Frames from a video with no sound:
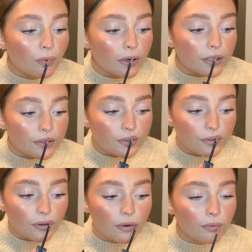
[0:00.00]
and it's just
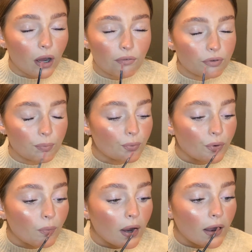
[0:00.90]
so comfortable to
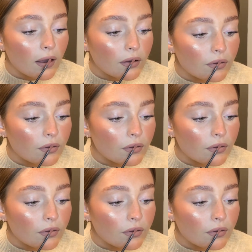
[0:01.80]
wear.